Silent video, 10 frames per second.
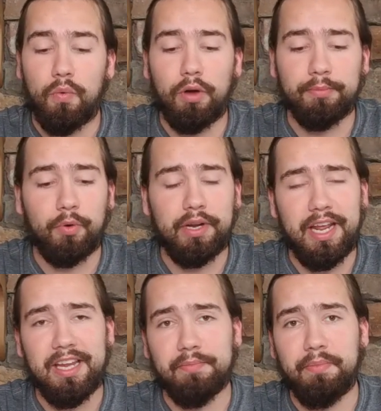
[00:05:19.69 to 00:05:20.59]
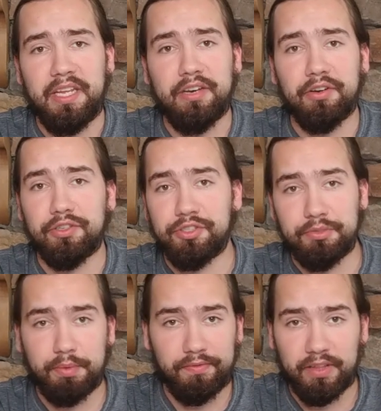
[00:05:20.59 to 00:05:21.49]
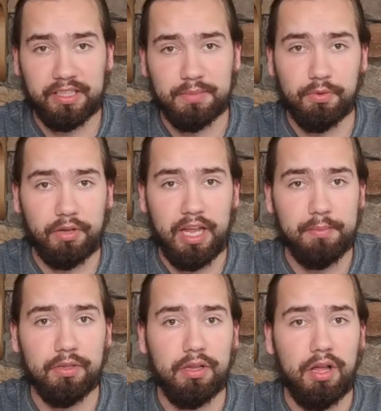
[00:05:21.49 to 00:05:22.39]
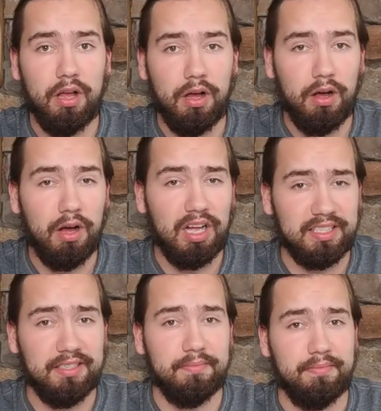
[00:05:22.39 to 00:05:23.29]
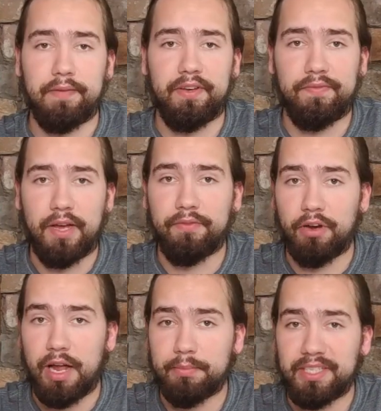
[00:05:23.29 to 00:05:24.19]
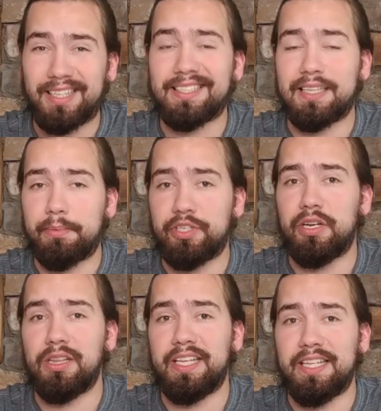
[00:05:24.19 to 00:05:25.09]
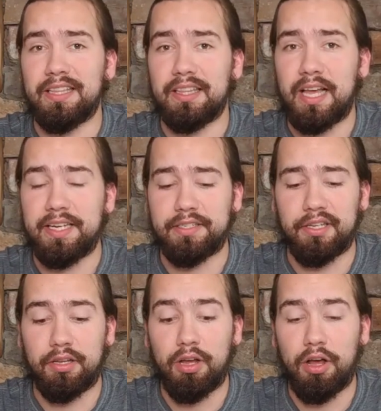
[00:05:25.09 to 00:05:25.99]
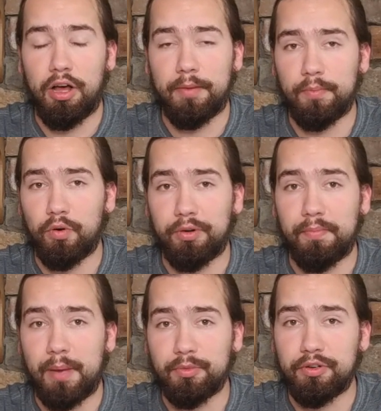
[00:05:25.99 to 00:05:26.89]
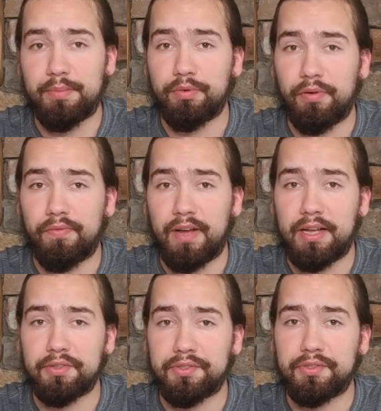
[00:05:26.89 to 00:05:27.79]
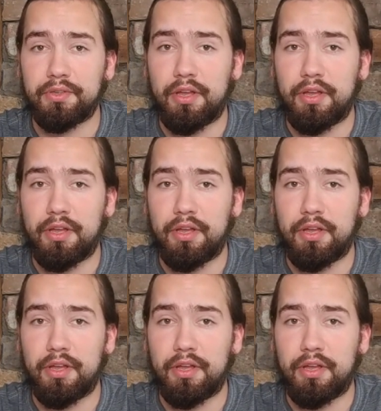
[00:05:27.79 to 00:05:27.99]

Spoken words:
1.8 meter super flexible cable. Awesome. 75 grams, exceptionally light. Onboard memory profiles.